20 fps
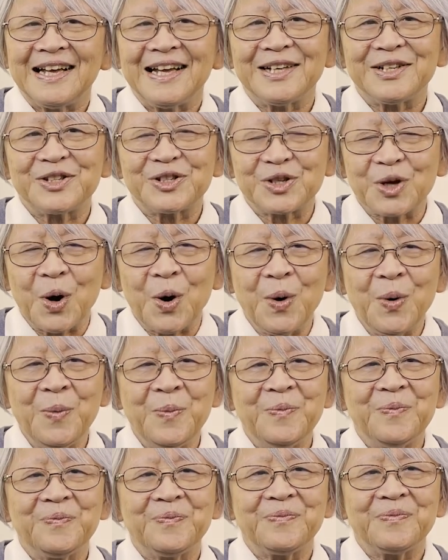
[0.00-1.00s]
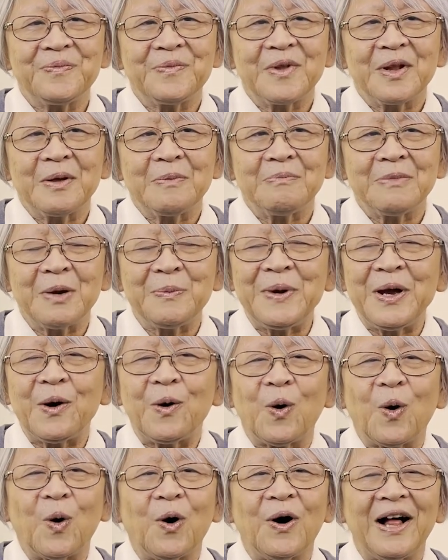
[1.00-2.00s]
And so, may we
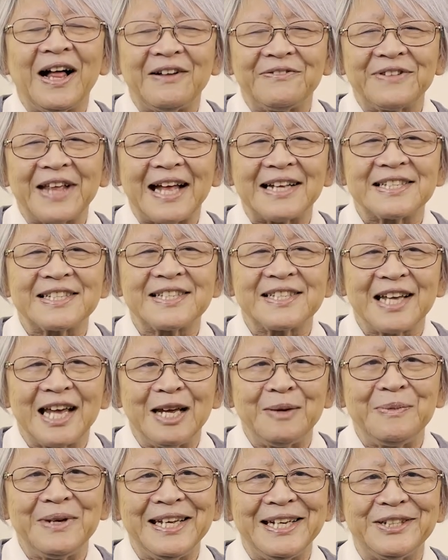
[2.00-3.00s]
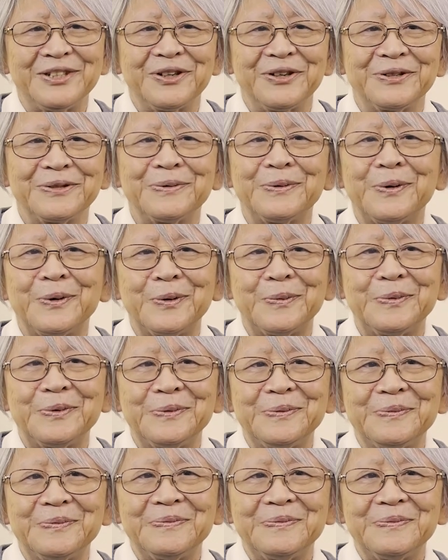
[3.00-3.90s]
all have that same eternal hope.